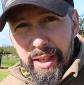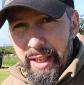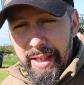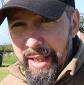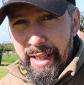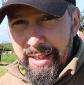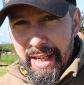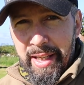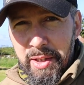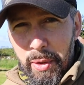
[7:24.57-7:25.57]
and uh,
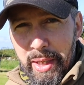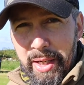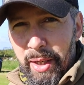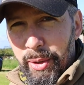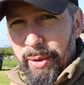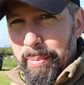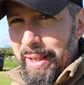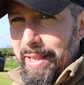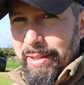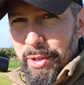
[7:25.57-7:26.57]
yeah, going in a hole up
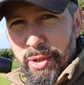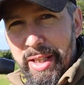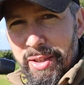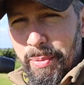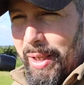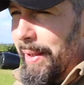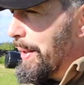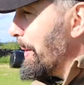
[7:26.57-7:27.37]
against a tree somewhere.